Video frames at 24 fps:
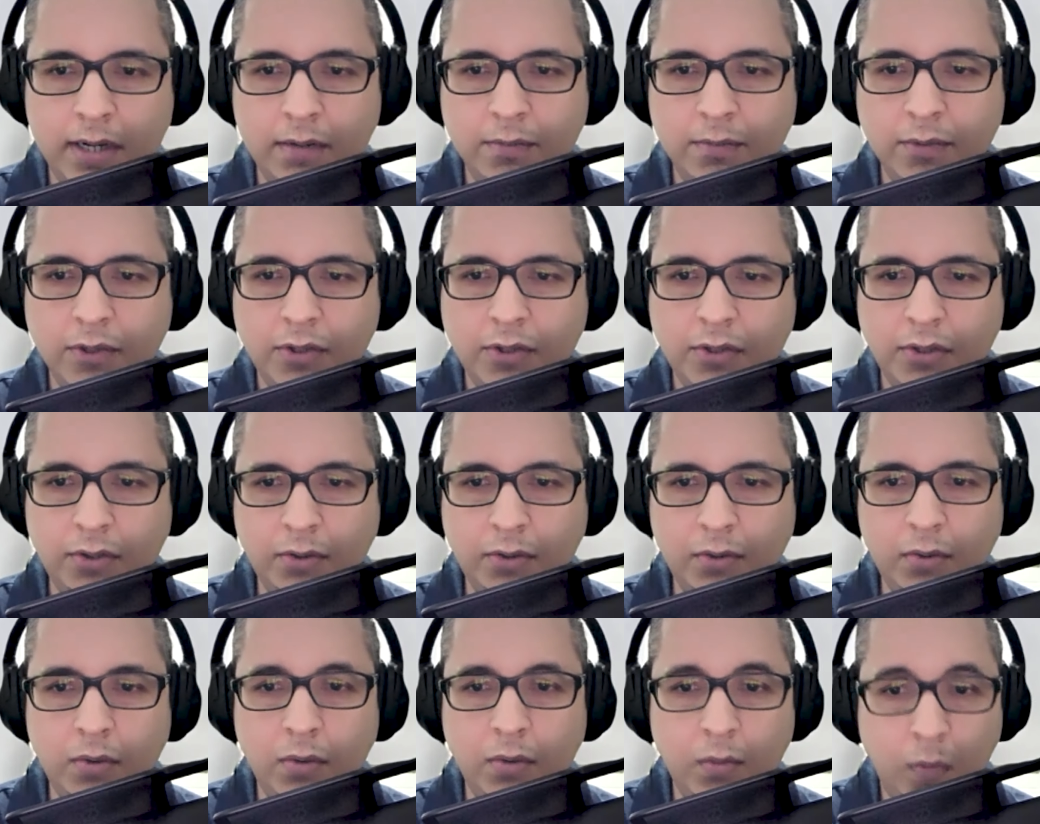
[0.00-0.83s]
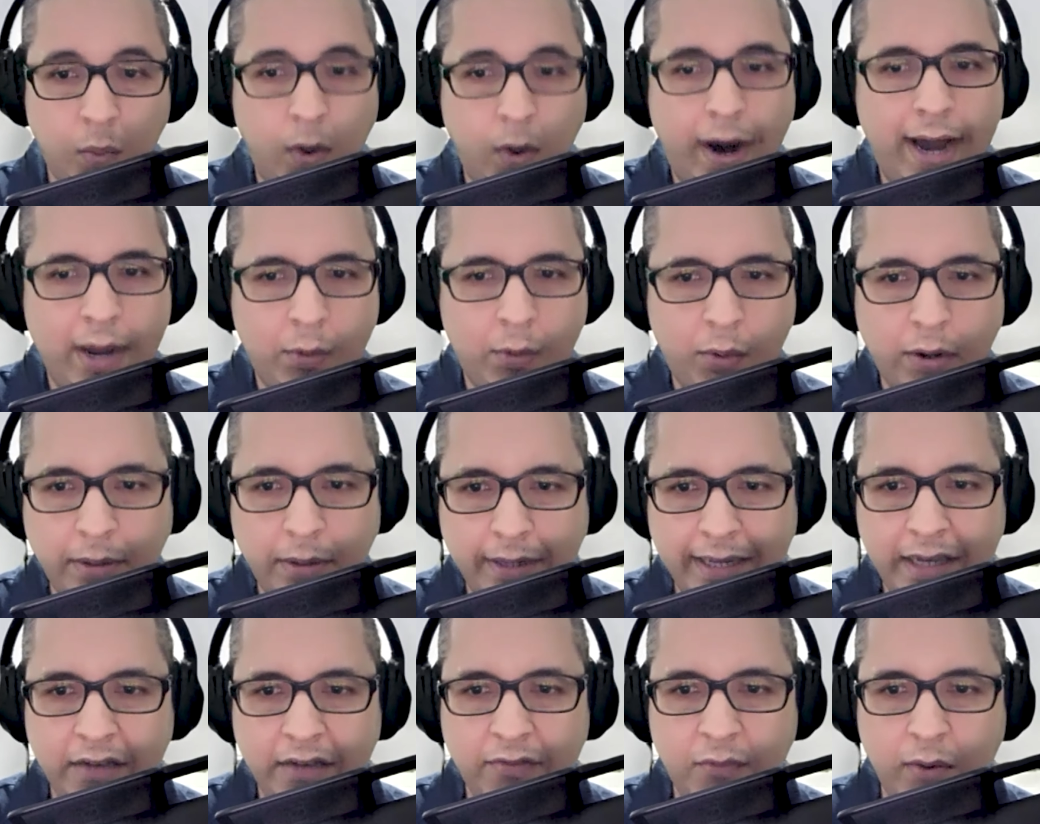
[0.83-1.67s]
comes mm-hmm. to why we
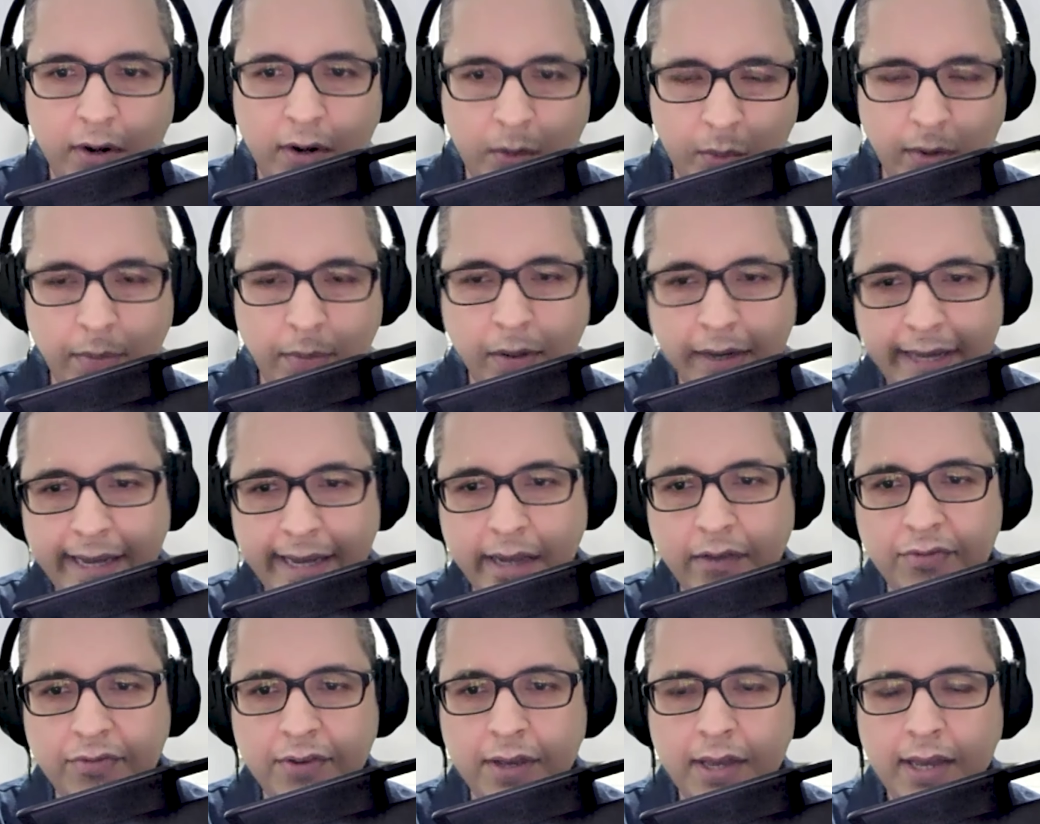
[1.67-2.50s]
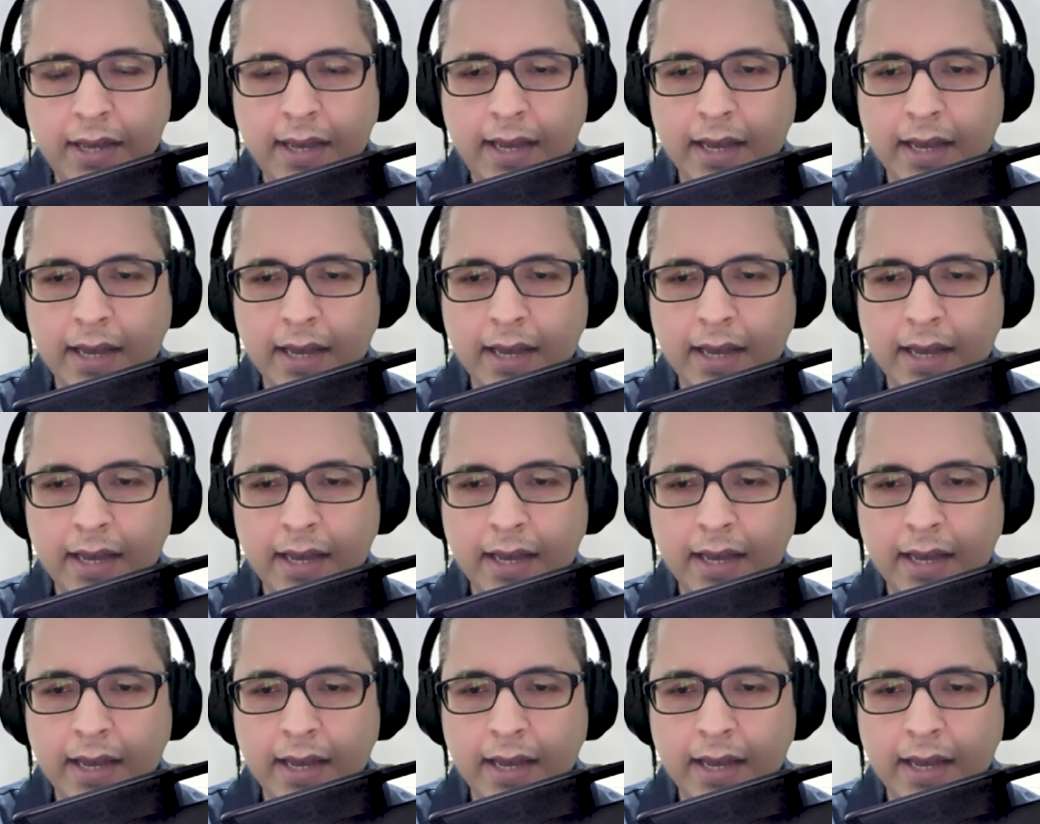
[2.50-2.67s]
believe what we believe.